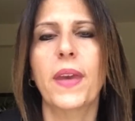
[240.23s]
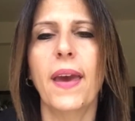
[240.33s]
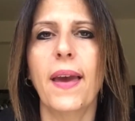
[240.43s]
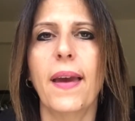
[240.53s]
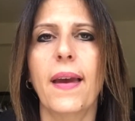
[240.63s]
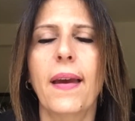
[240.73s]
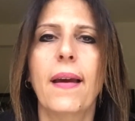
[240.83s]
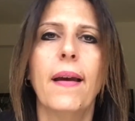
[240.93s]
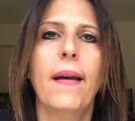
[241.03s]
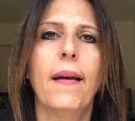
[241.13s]

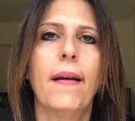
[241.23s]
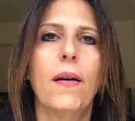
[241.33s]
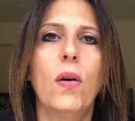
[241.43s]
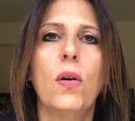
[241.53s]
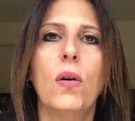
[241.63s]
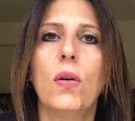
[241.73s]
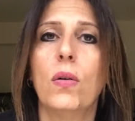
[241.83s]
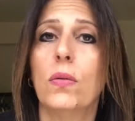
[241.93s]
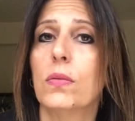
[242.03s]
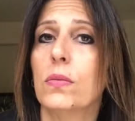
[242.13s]
care
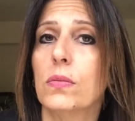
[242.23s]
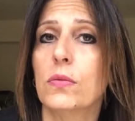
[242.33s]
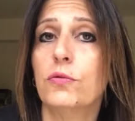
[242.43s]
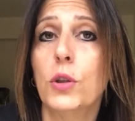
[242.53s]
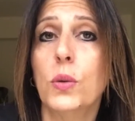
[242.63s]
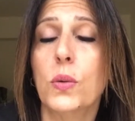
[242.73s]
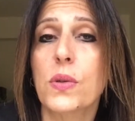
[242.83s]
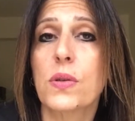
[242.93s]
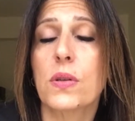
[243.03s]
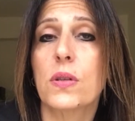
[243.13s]
or
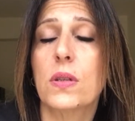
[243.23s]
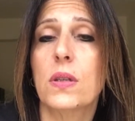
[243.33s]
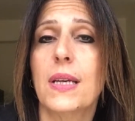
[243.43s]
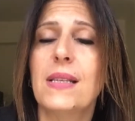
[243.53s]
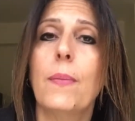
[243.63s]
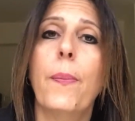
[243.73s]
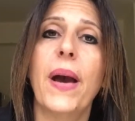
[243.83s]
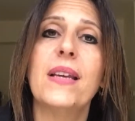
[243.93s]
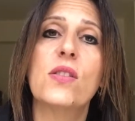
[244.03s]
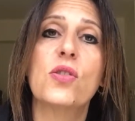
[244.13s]
rules, is it
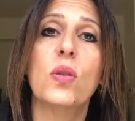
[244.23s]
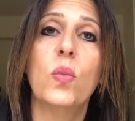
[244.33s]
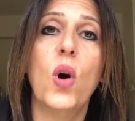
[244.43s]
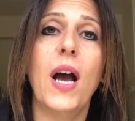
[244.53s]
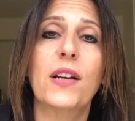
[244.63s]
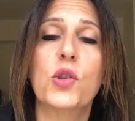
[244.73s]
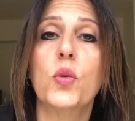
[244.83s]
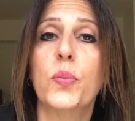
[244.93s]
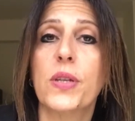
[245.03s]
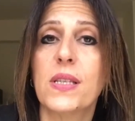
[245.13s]
based on what actual
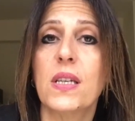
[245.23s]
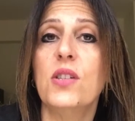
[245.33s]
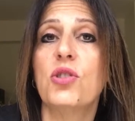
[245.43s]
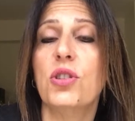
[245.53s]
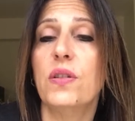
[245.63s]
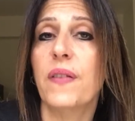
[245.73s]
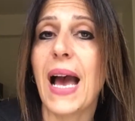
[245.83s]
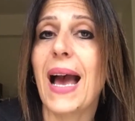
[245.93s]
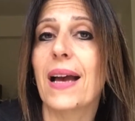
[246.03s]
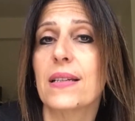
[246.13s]
procedure you've
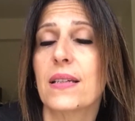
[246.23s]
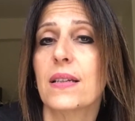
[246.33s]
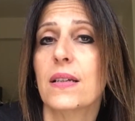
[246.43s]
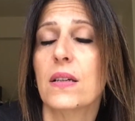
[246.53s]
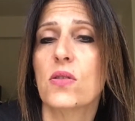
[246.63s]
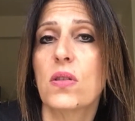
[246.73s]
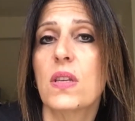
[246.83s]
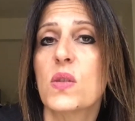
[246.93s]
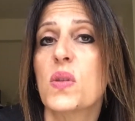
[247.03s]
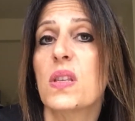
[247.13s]
had? So
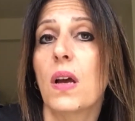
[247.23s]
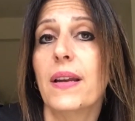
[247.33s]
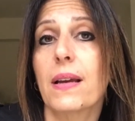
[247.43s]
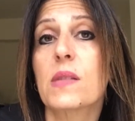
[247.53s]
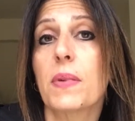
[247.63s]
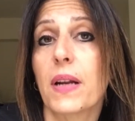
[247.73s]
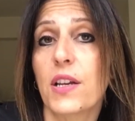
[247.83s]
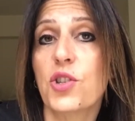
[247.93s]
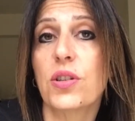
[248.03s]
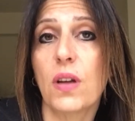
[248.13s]
this was the only
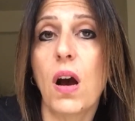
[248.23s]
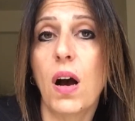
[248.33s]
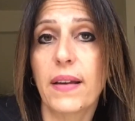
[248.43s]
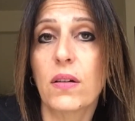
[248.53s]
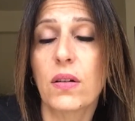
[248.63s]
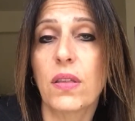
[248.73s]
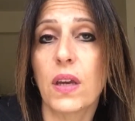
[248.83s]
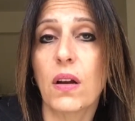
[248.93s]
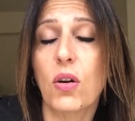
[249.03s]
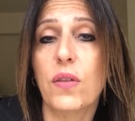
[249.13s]
explanation that I could
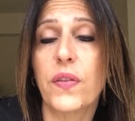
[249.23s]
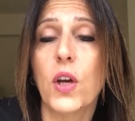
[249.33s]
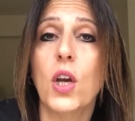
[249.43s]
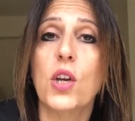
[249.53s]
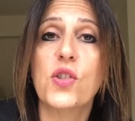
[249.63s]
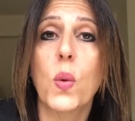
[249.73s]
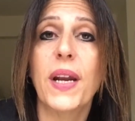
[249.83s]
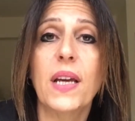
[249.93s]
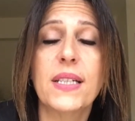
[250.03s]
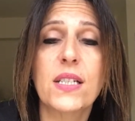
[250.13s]
think of. So when
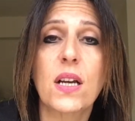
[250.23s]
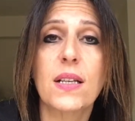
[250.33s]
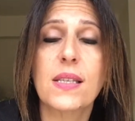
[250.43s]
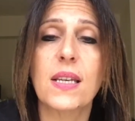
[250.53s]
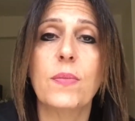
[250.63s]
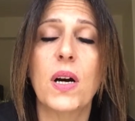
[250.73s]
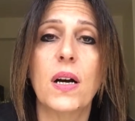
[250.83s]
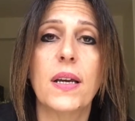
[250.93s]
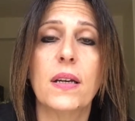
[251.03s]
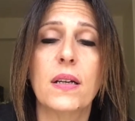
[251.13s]
I did go and see
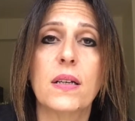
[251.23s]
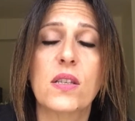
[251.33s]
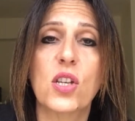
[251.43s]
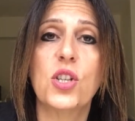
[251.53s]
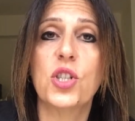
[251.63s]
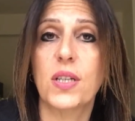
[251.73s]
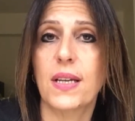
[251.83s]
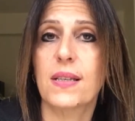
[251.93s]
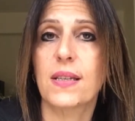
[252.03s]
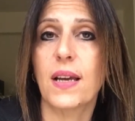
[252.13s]
my surgeon
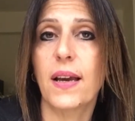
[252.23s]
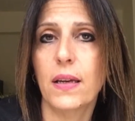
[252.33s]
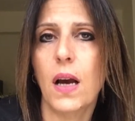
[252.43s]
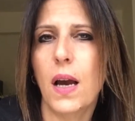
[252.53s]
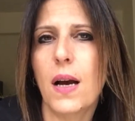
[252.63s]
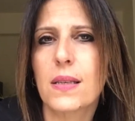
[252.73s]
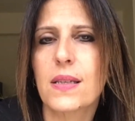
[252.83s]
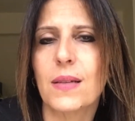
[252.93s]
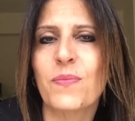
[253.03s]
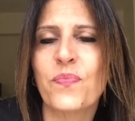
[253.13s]
yesterday, I
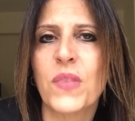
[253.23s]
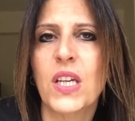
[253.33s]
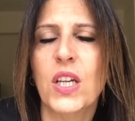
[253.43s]
asked him,